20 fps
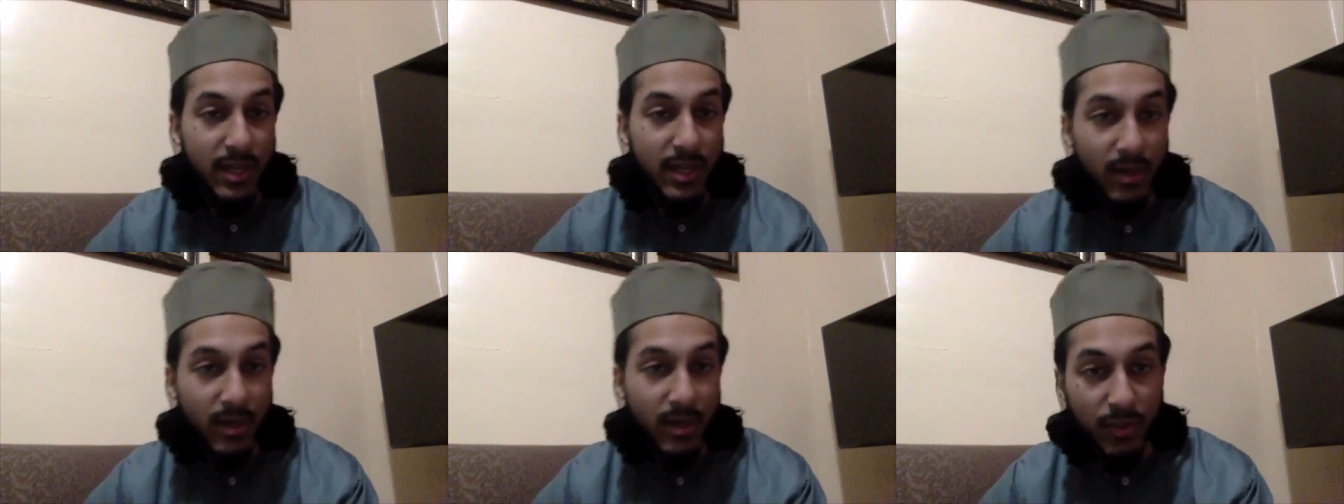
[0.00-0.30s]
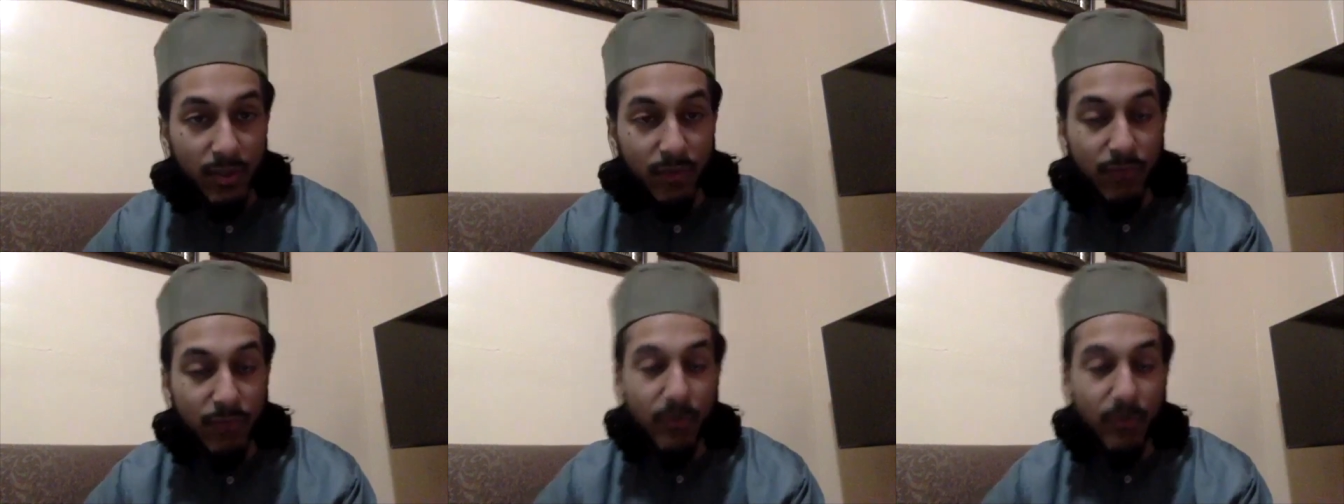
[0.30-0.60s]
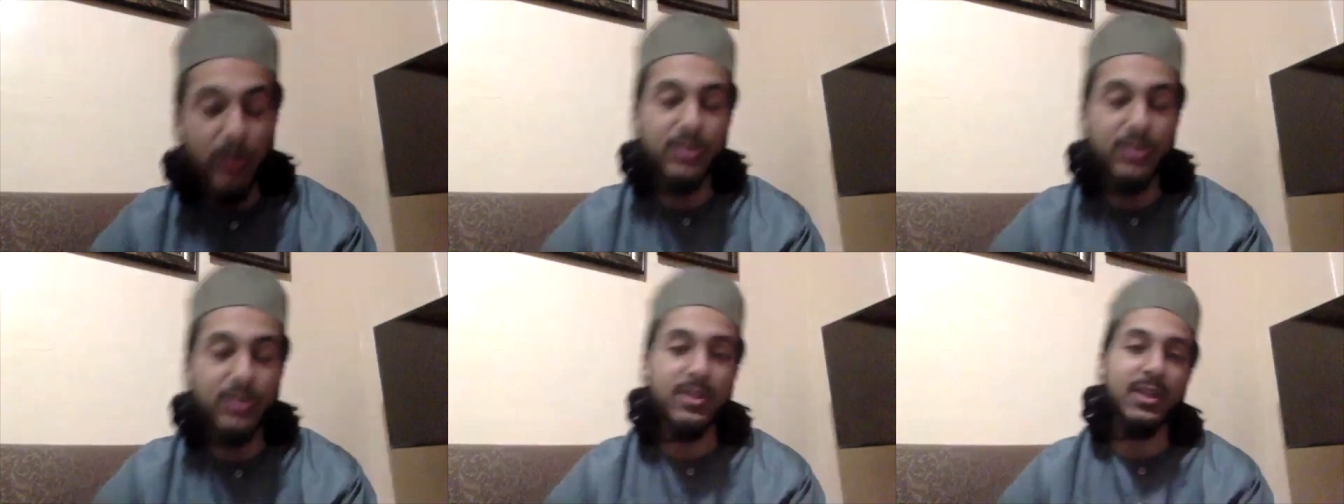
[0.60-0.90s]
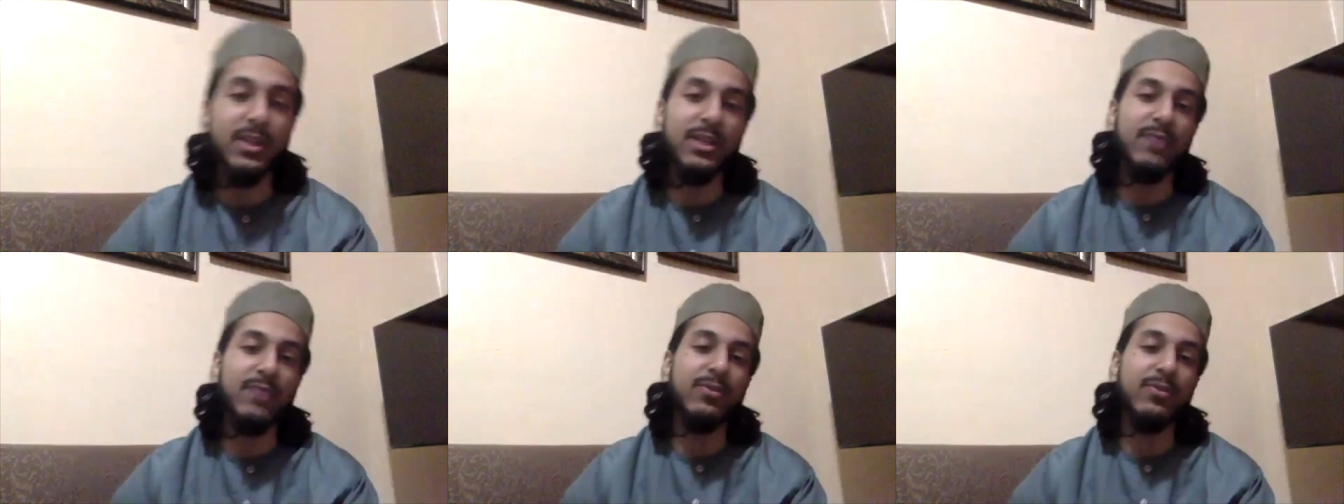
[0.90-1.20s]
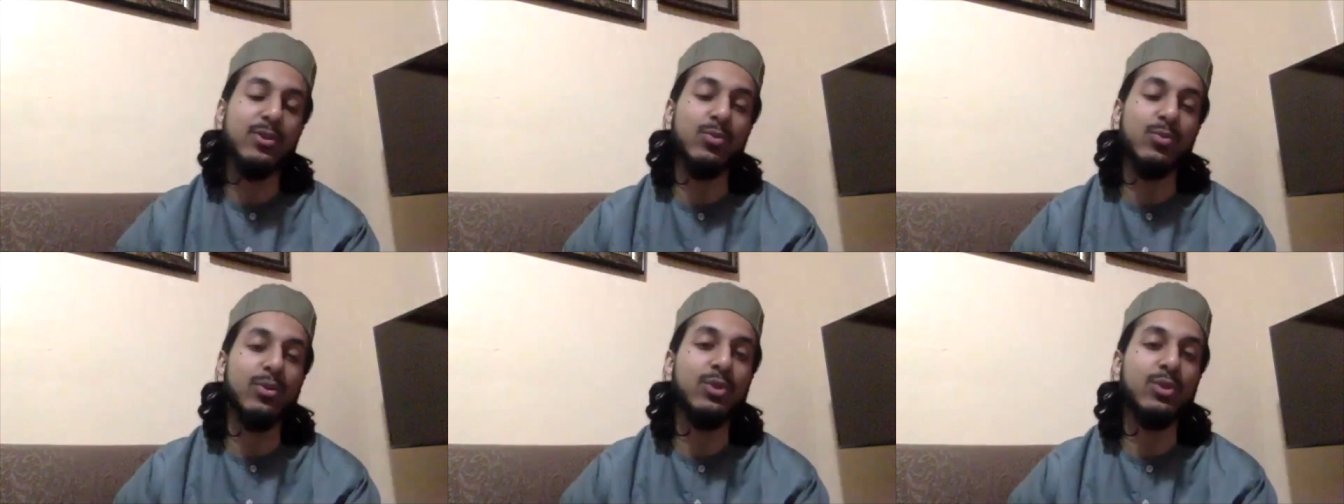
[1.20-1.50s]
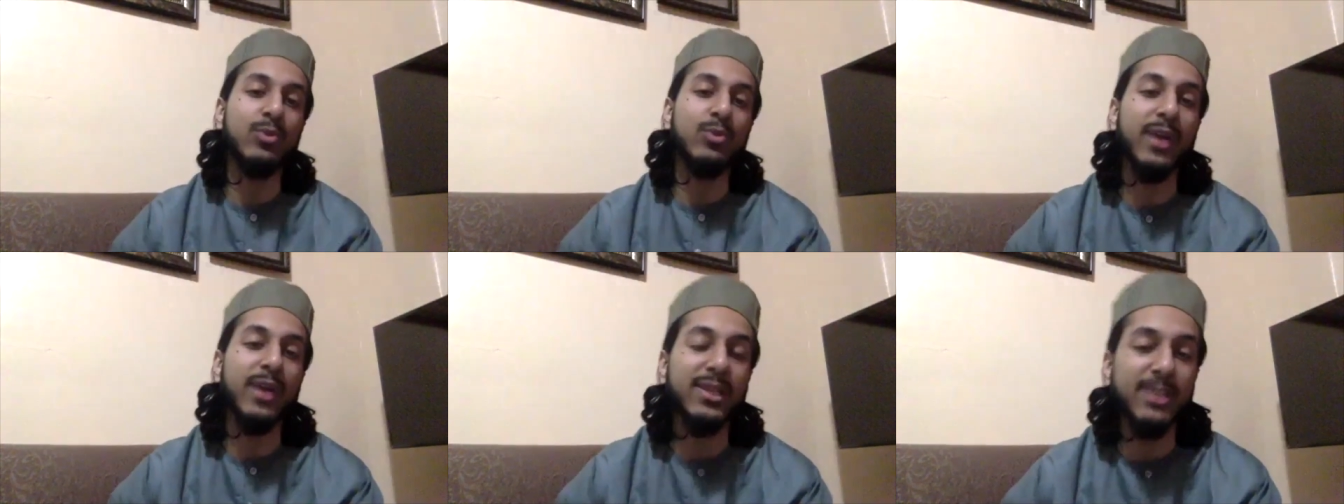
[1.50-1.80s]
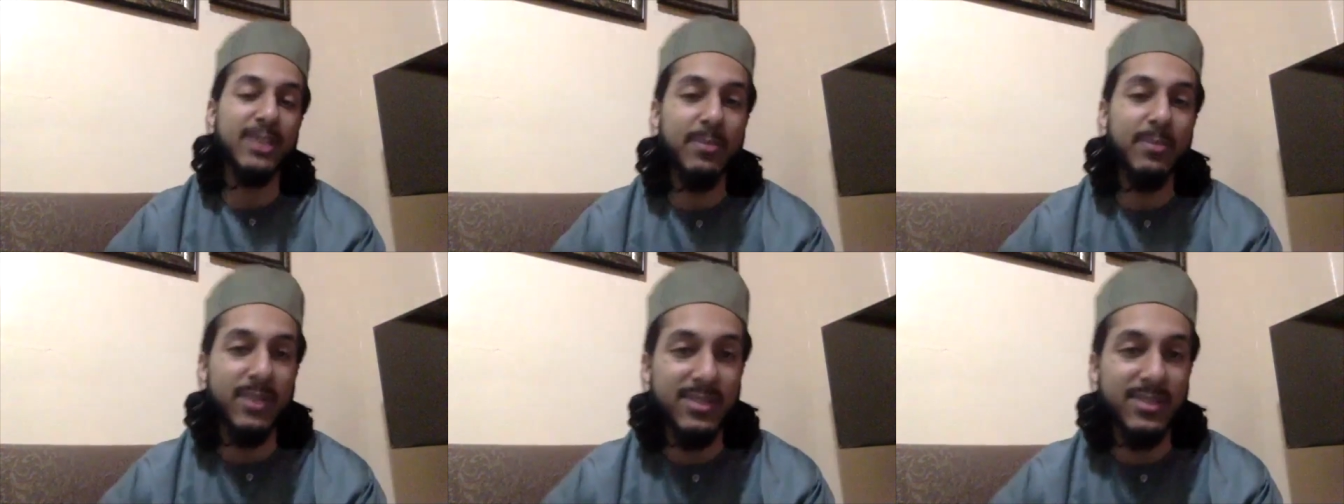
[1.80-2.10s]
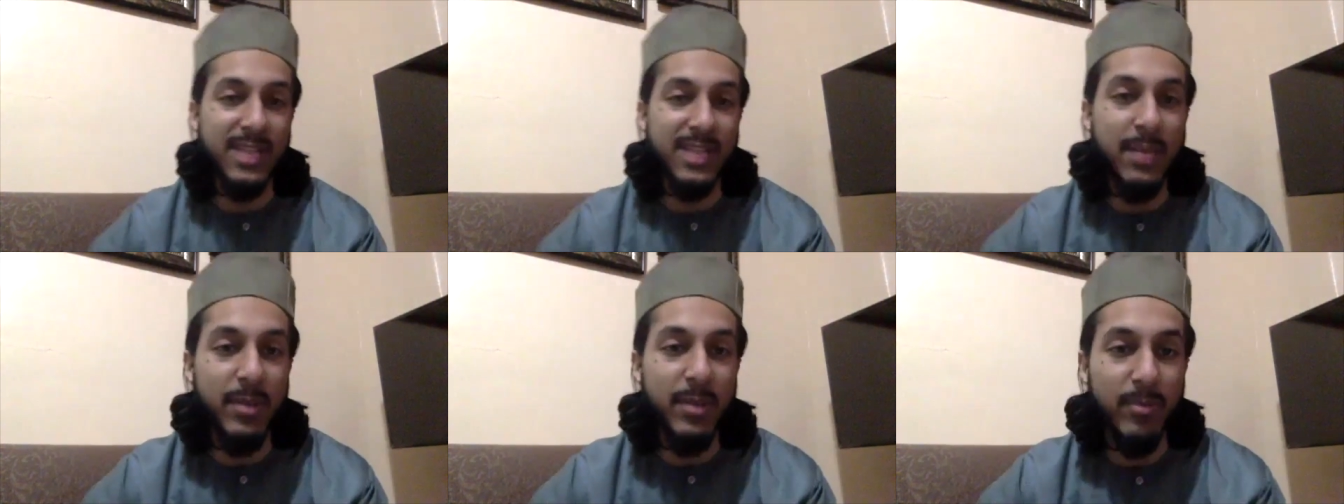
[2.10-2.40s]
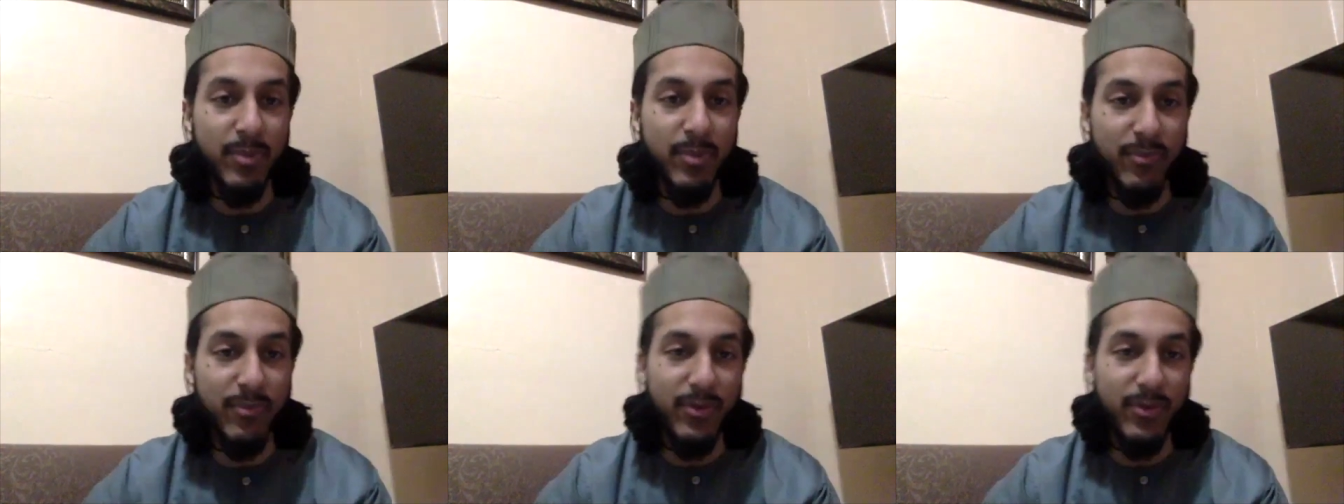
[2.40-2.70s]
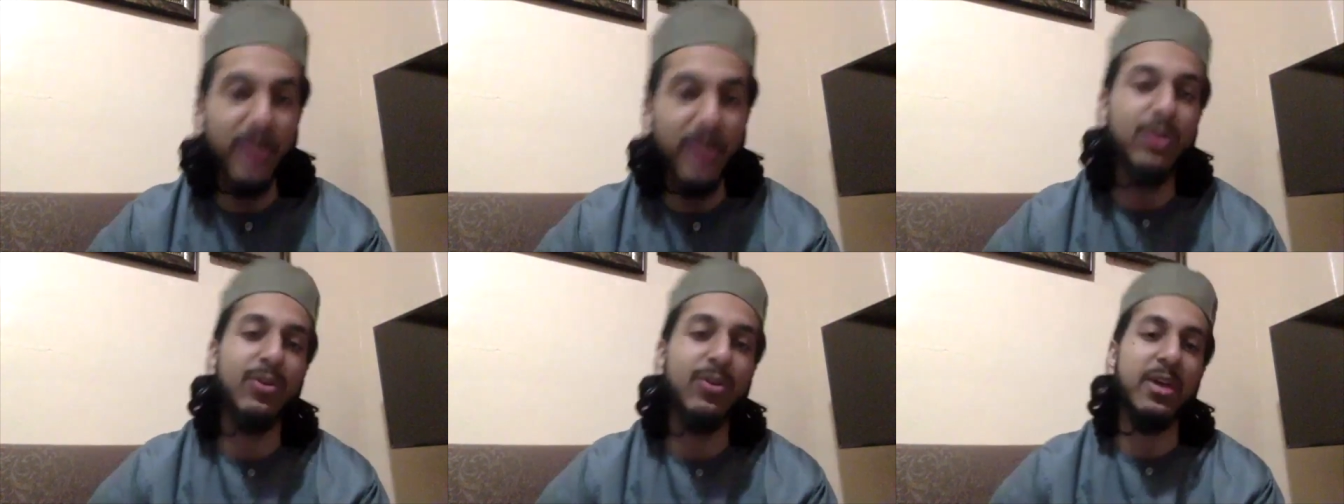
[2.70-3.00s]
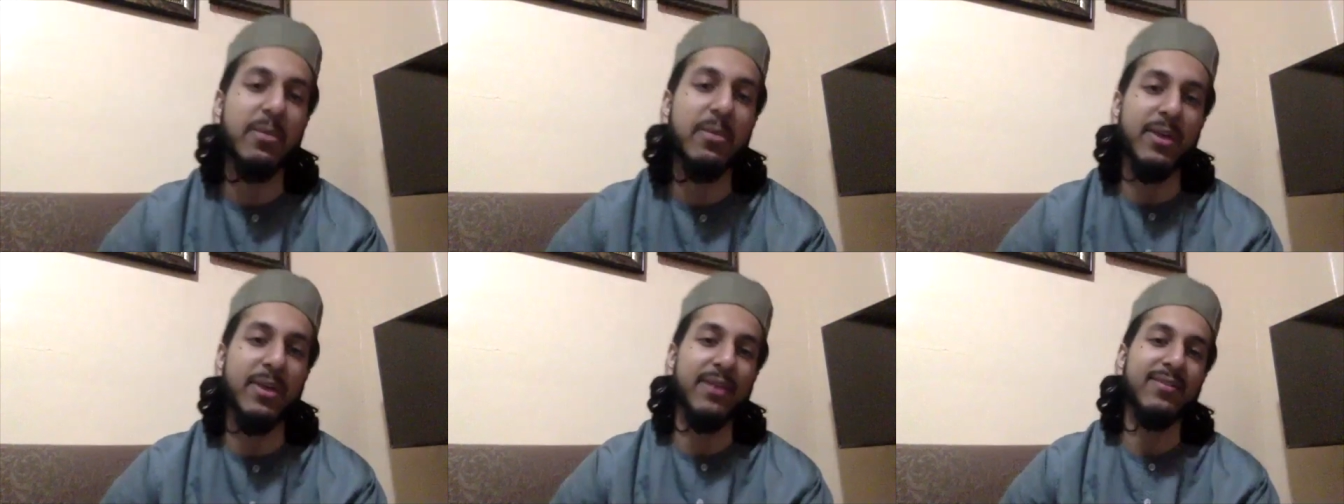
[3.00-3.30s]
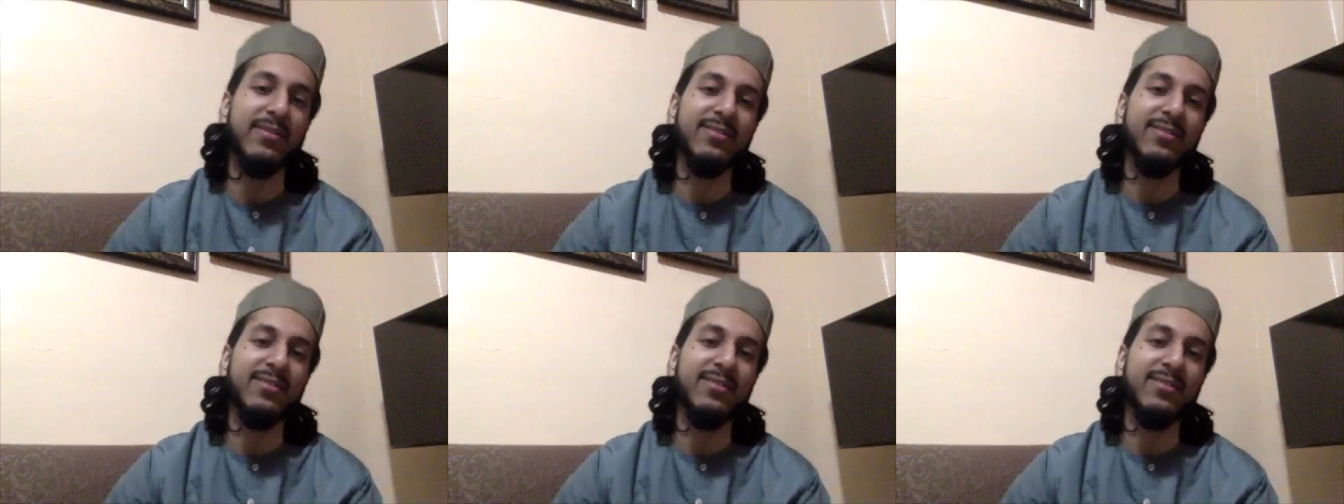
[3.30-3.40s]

the first individual to accept Islam and perfect her iman.